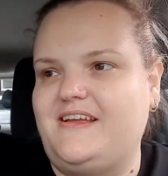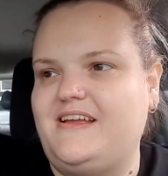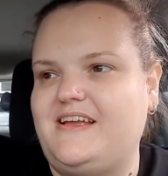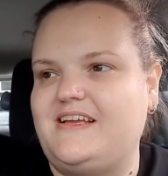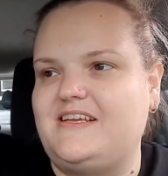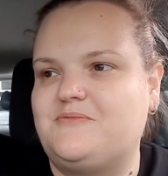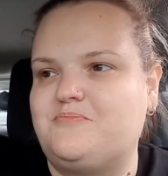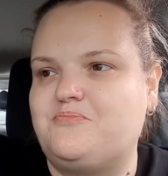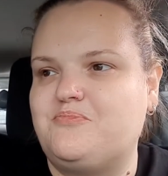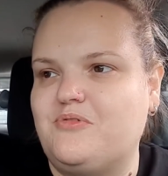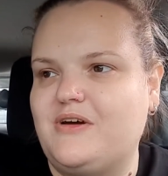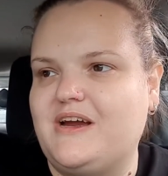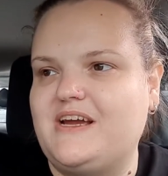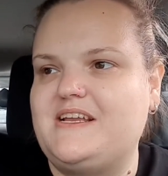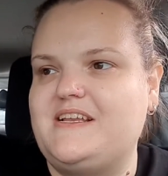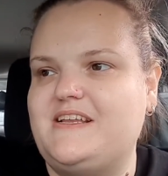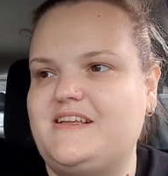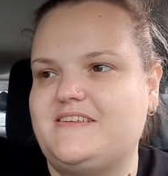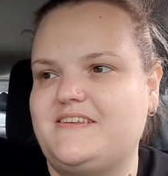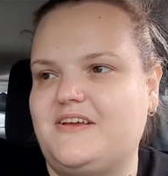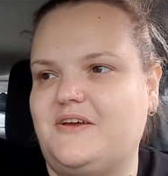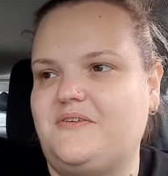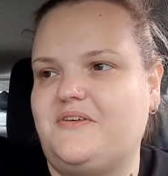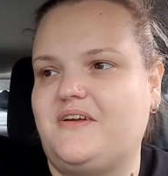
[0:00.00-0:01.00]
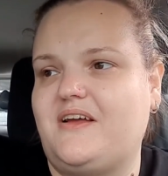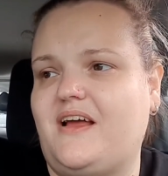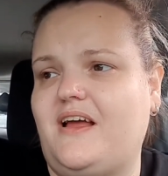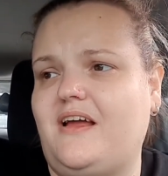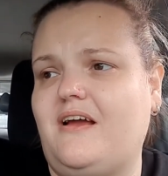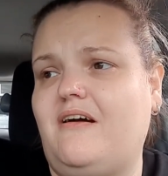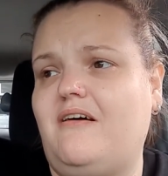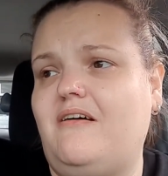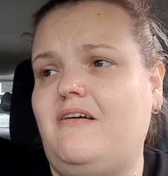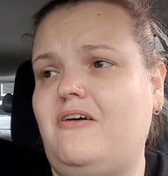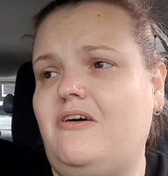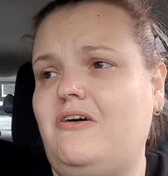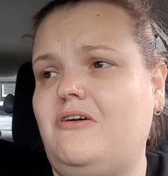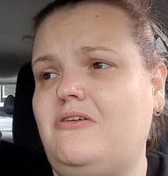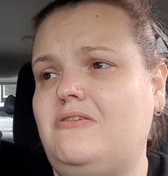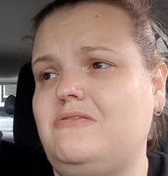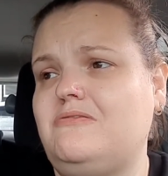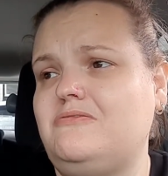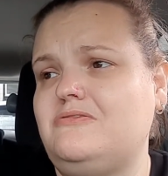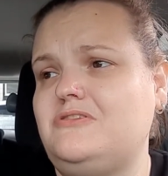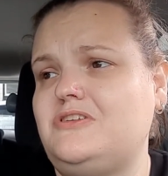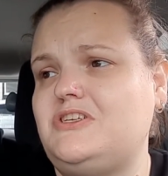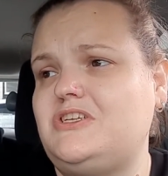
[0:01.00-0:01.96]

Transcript: His brain is okay. Oh,